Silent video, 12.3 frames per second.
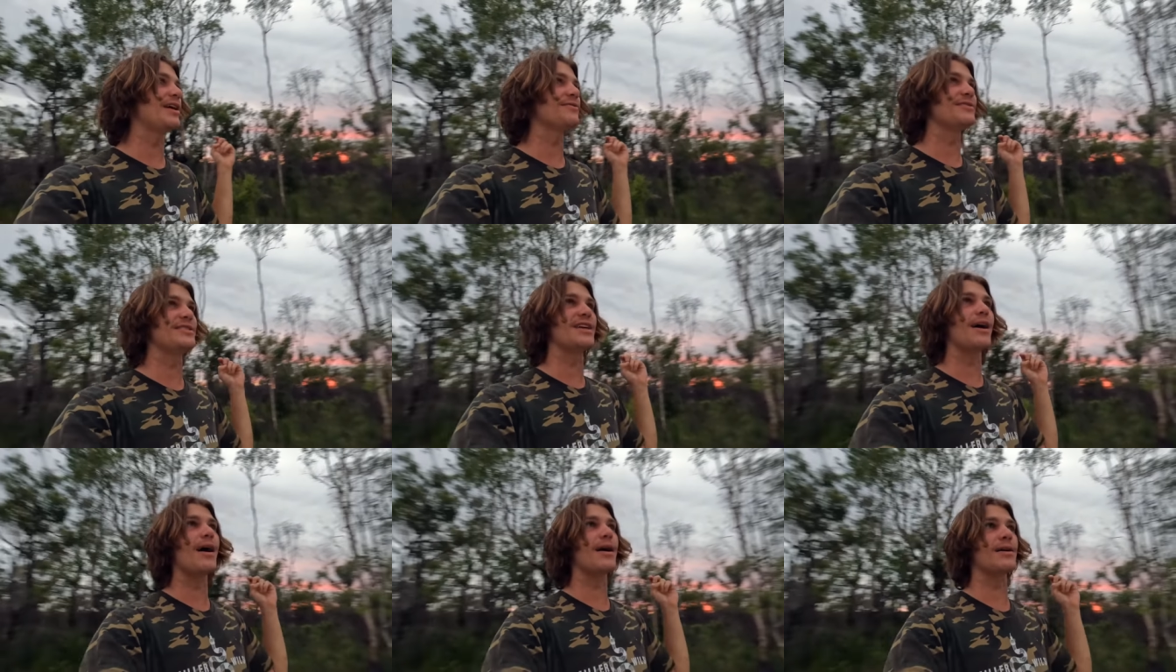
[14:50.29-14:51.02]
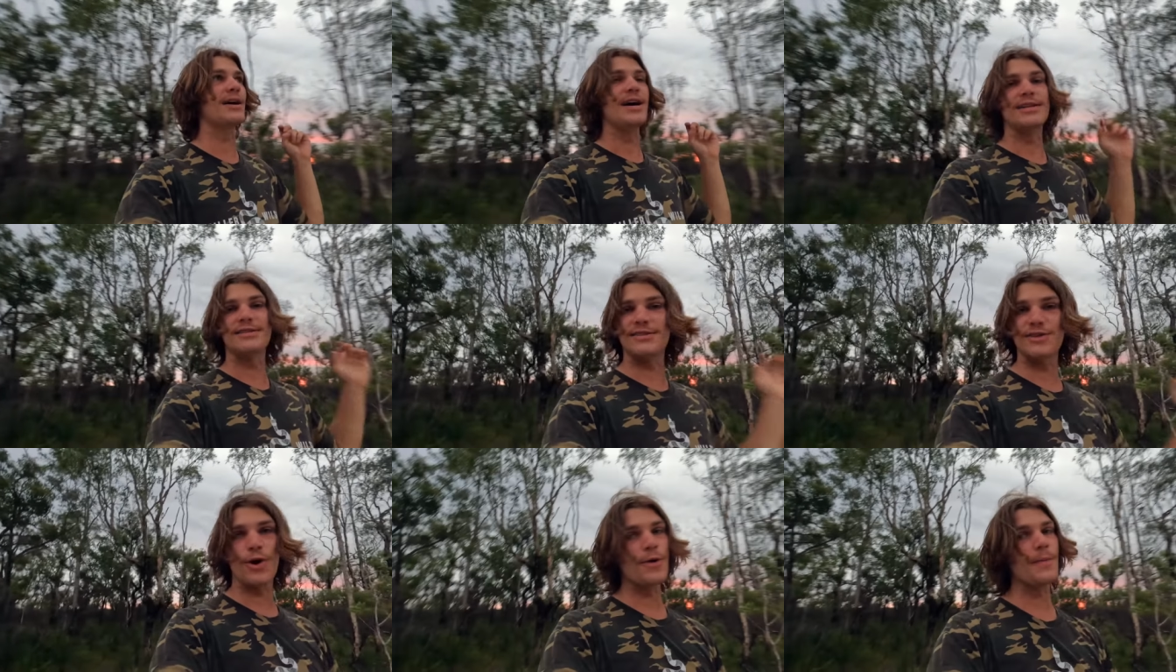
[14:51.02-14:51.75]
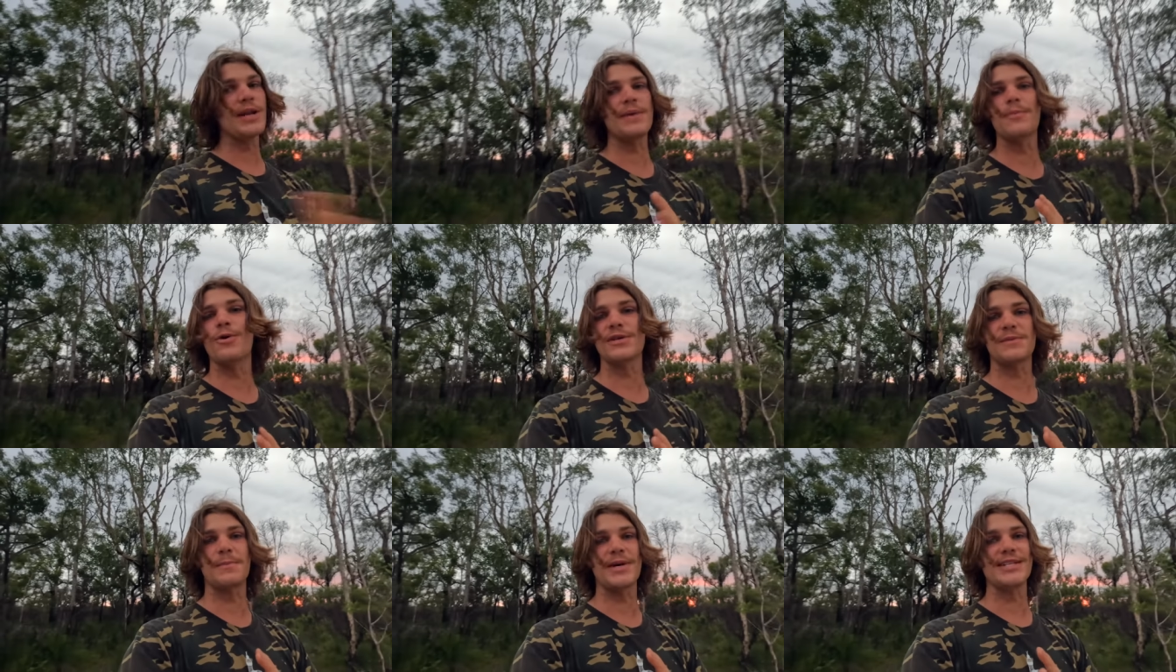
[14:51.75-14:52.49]
after dark. So many more
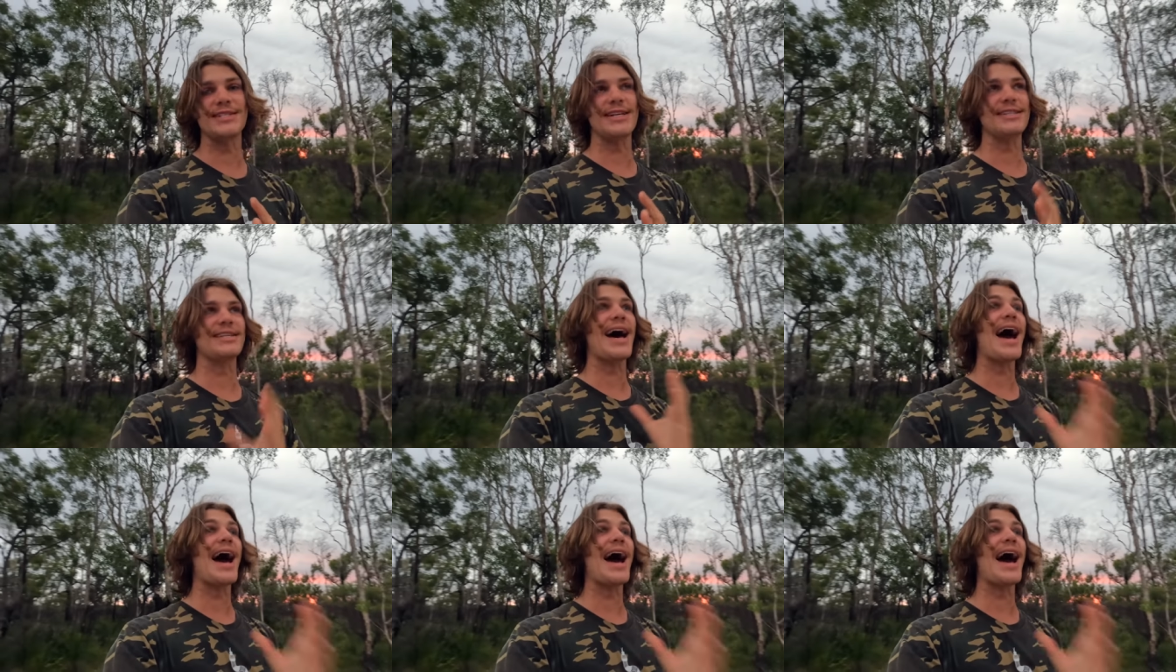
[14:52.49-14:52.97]
species are